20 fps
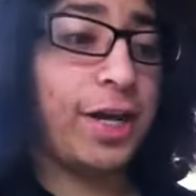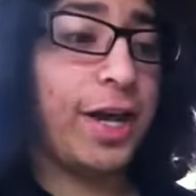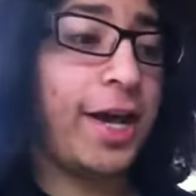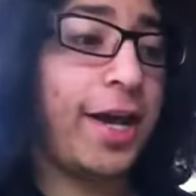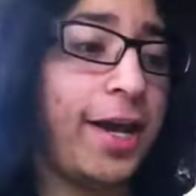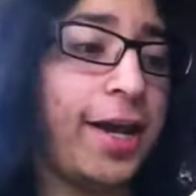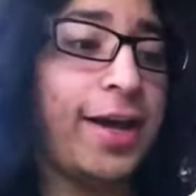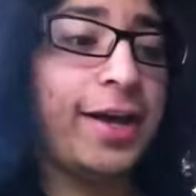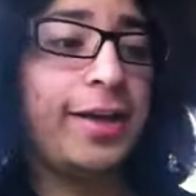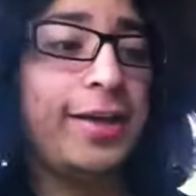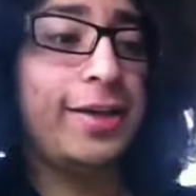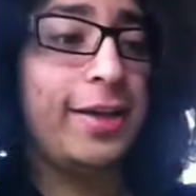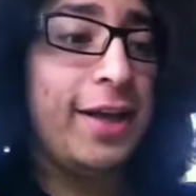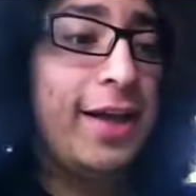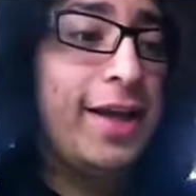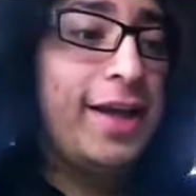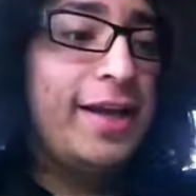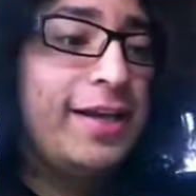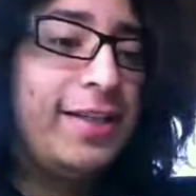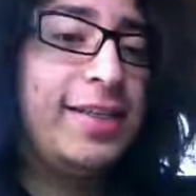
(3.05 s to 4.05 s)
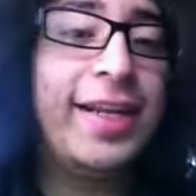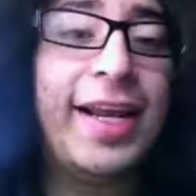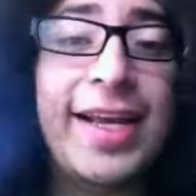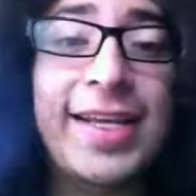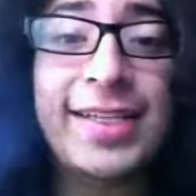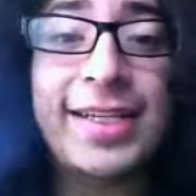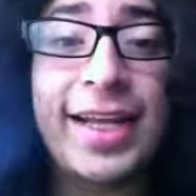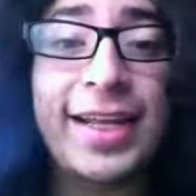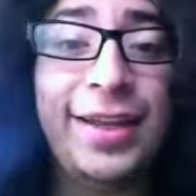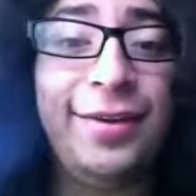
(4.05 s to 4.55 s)
and
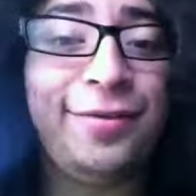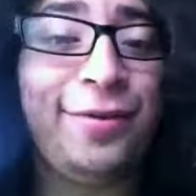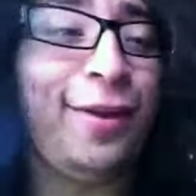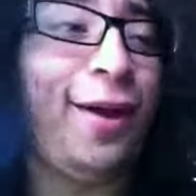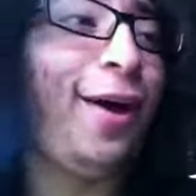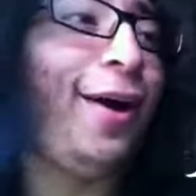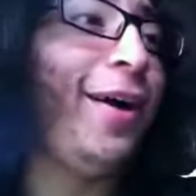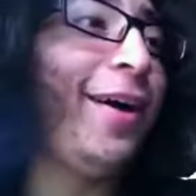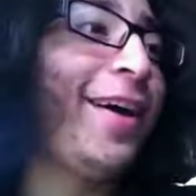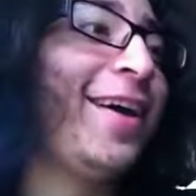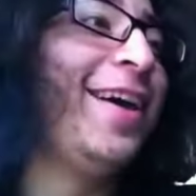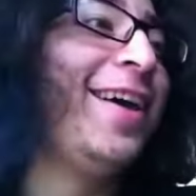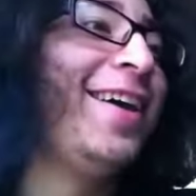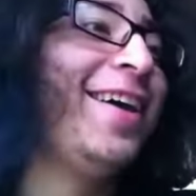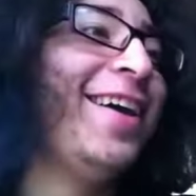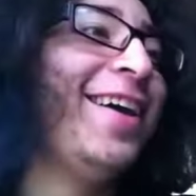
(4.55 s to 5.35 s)
today's daily vlog,